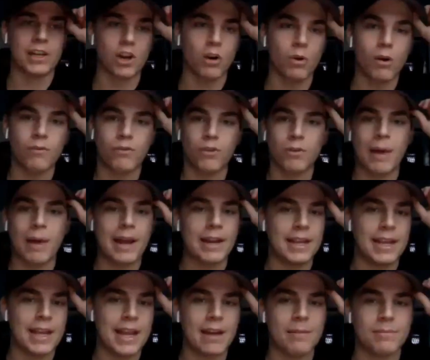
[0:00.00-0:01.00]
go over my
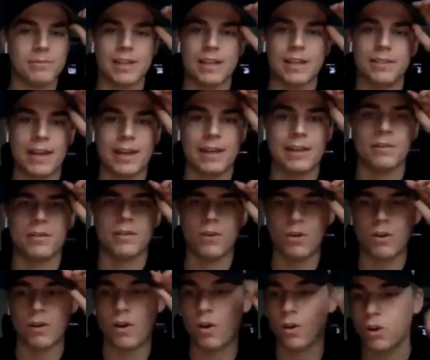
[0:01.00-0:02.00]
DMs
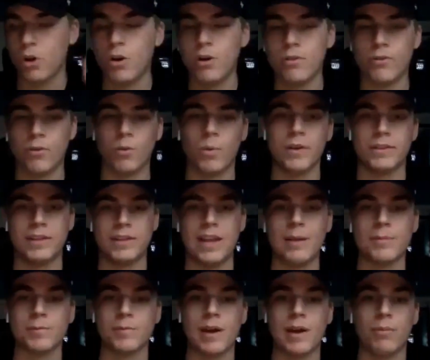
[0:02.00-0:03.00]
or I'll go over what
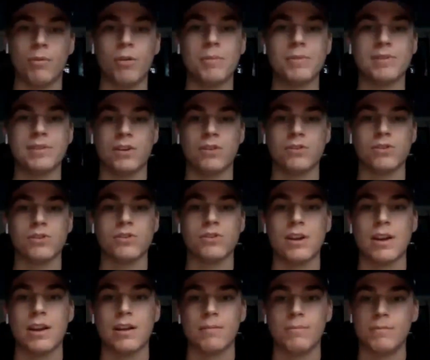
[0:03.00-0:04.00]
DMs my appointment setters are
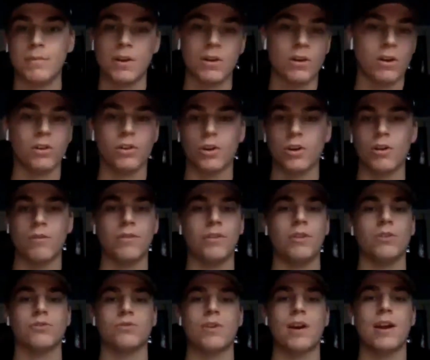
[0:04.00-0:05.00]
sending, and I'll look over
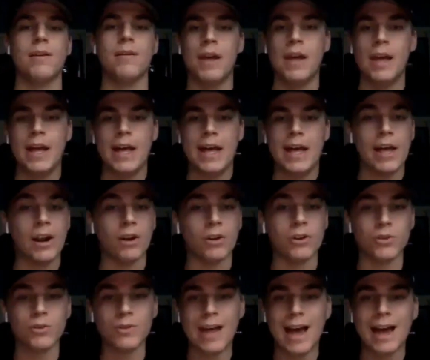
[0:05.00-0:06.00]
those, right? And I'll
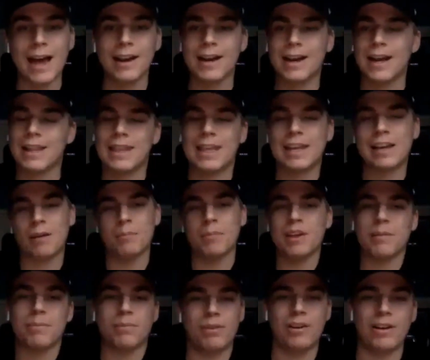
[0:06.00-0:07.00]
do that, and I think I'm
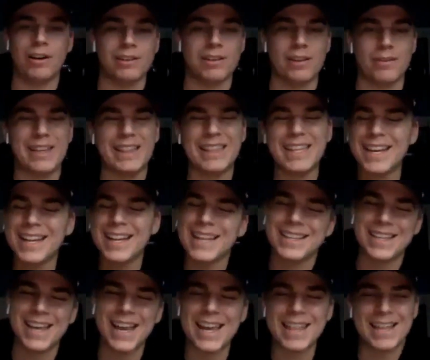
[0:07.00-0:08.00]
being productive. At the end of the
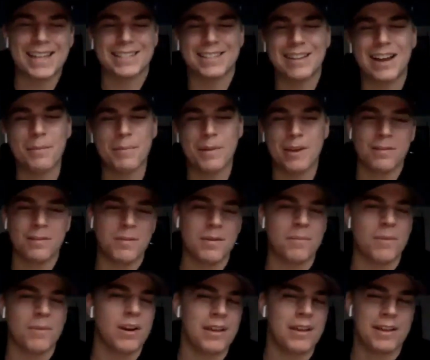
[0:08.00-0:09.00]
day, that's not making me
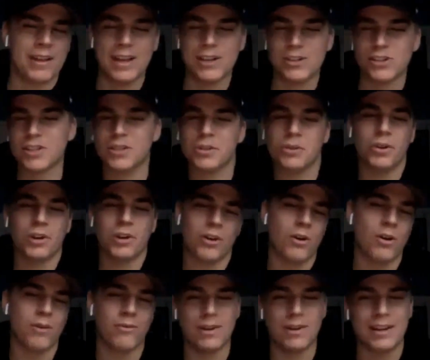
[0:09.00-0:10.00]
money. It's just looking
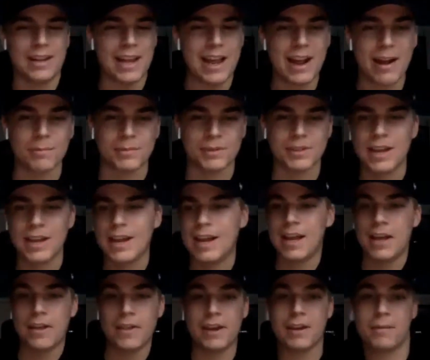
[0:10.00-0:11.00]
over DMs,
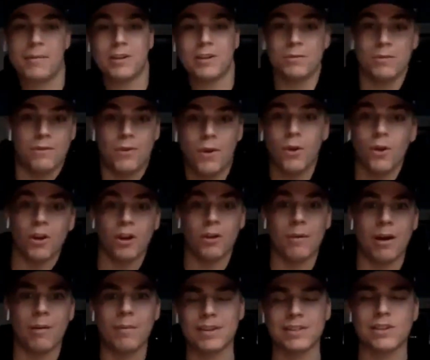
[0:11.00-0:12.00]
and like it makes me feel good
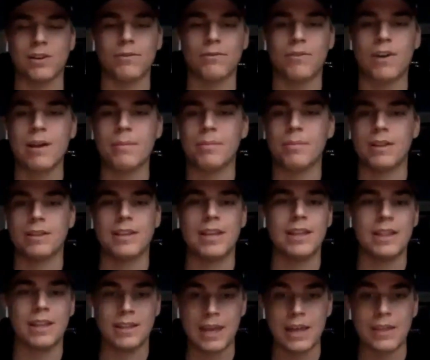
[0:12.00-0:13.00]
about myself, right? But at the
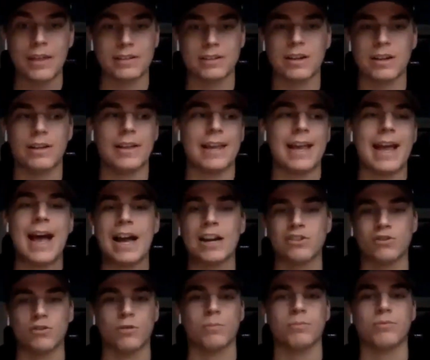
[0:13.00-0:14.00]
end of the day, that's not like
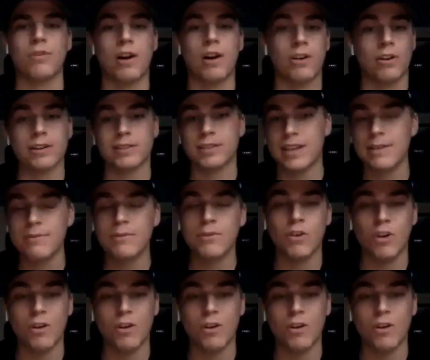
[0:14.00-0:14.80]
actual progress, even though